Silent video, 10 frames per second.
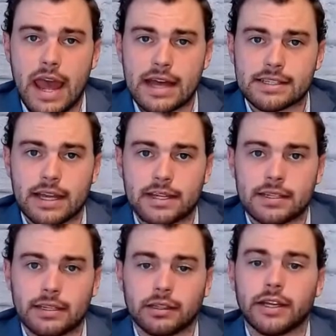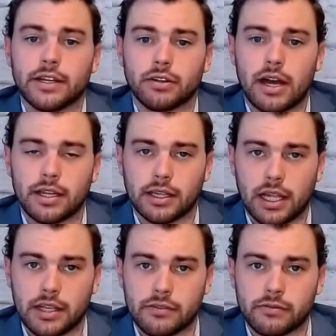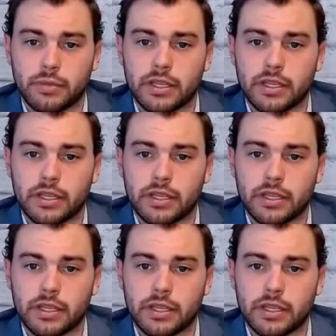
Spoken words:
asset later on in life,